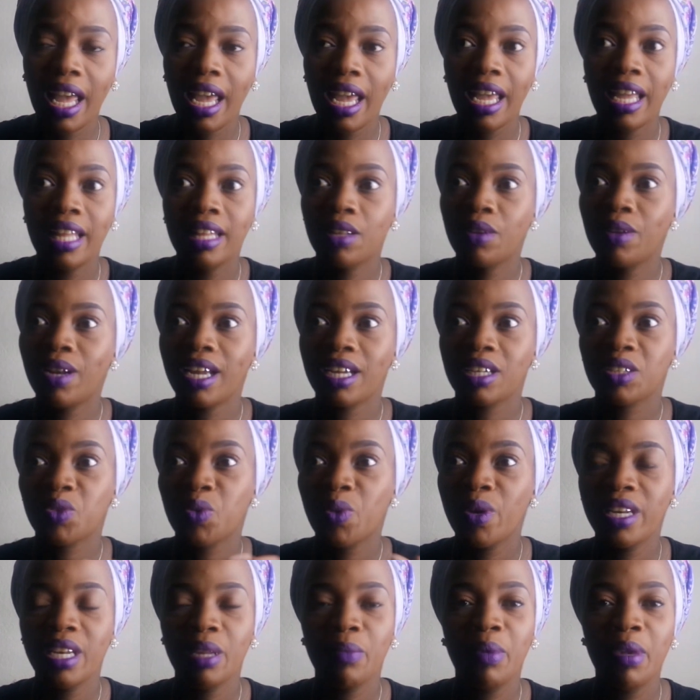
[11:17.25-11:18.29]
And there were like
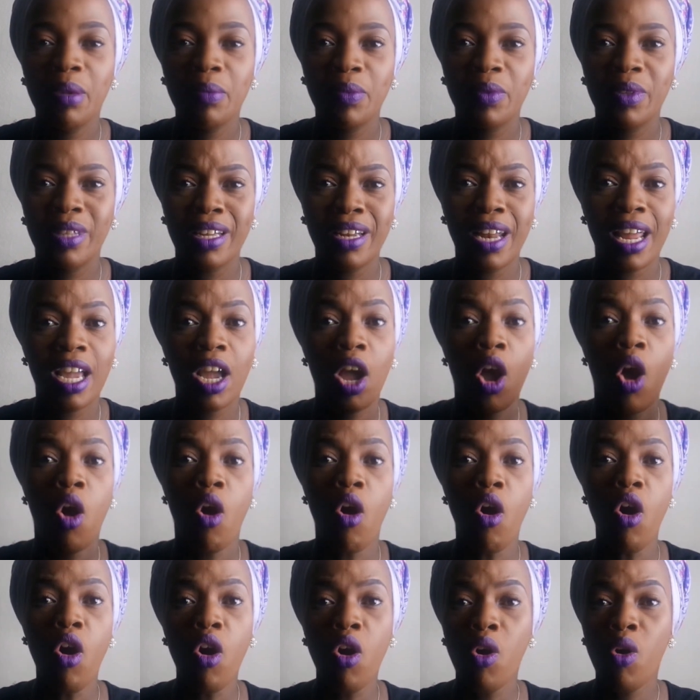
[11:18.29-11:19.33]
20 people. They're like,
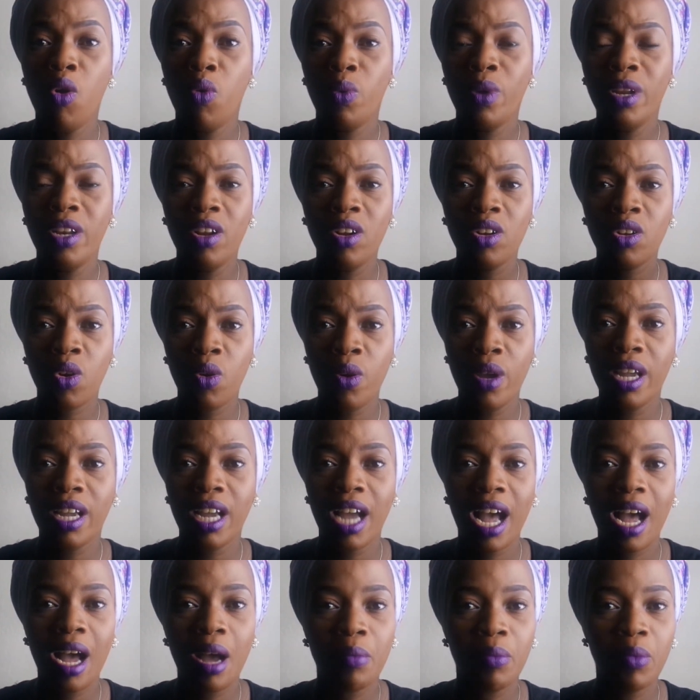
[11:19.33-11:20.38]
oh, we're not going
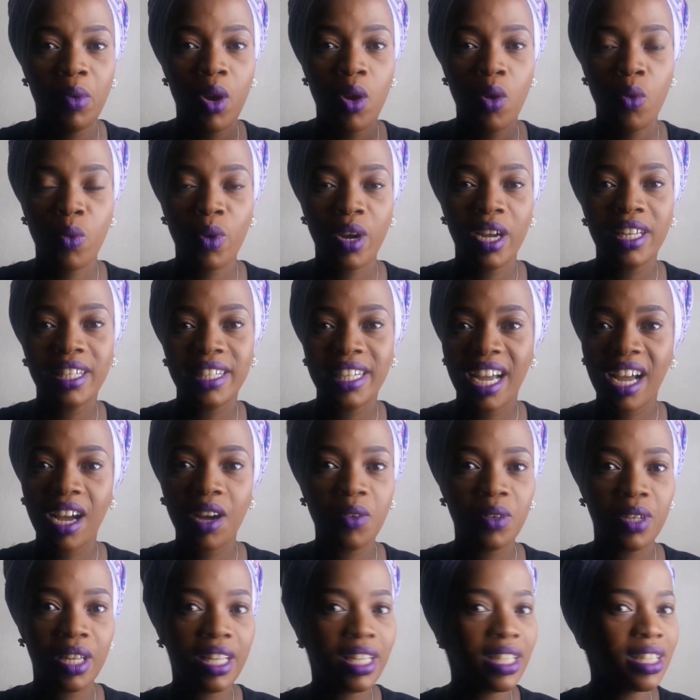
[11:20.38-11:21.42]
up. We're
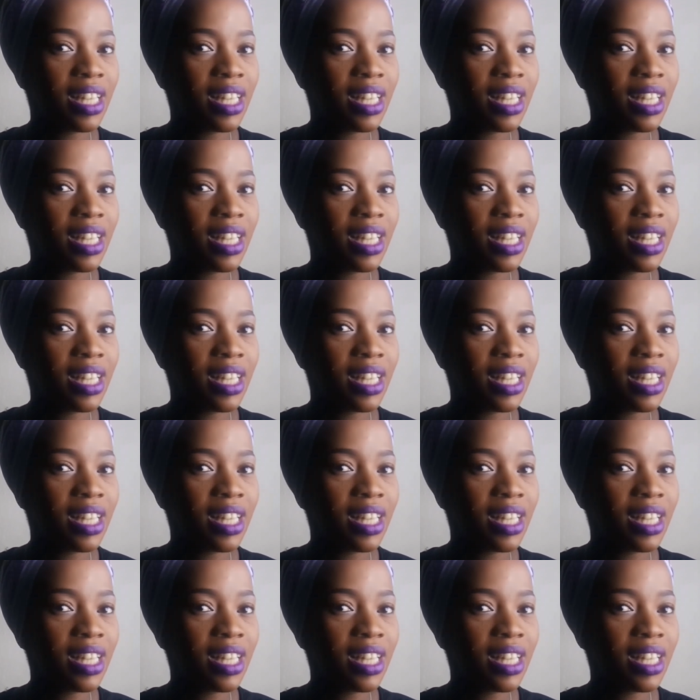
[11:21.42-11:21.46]
down.